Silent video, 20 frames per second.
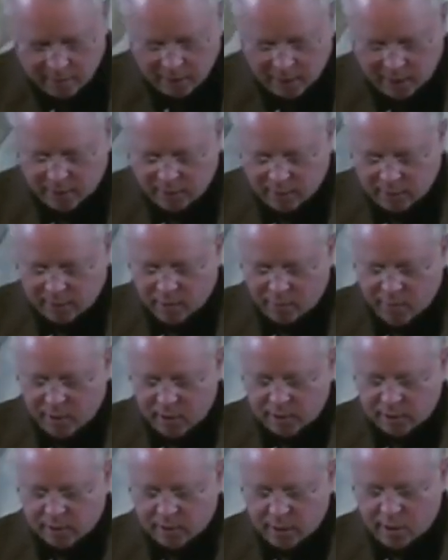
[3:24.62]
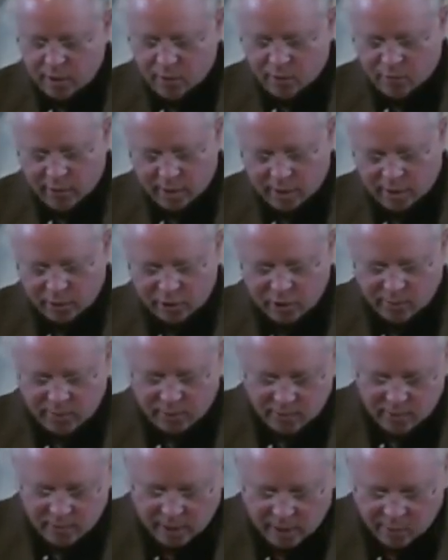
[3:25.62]
and that the Ministerial Fellowship
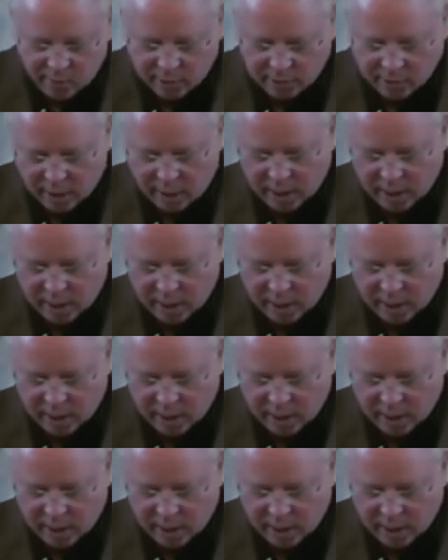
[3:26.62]
Committee was